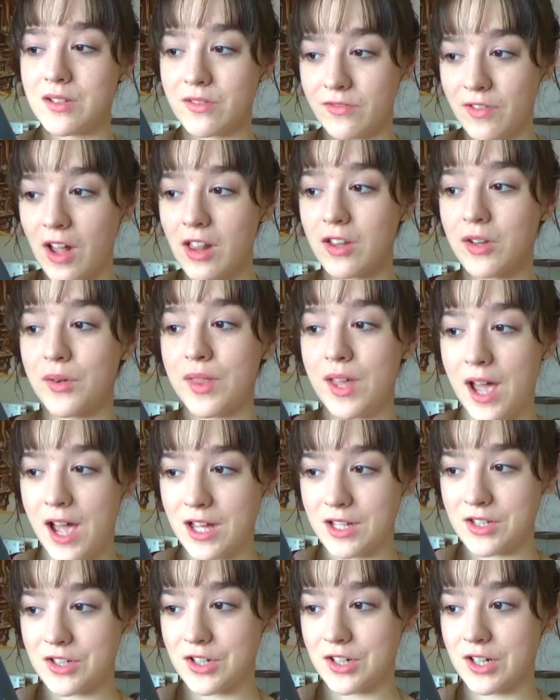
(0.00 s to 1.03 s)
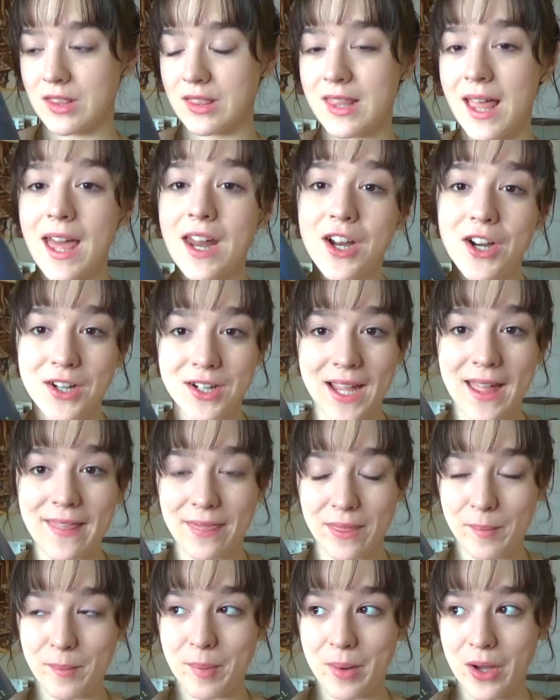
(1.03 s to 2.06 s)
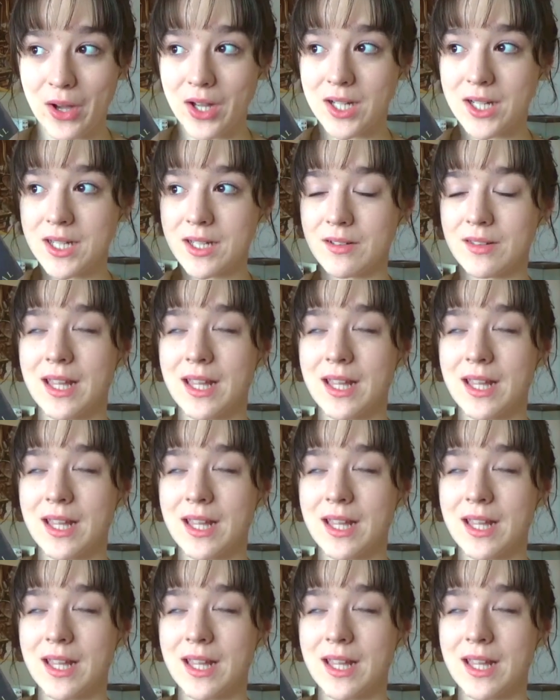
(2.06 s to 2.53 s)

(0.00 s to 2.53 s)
to follow the Hunter, let her get the book,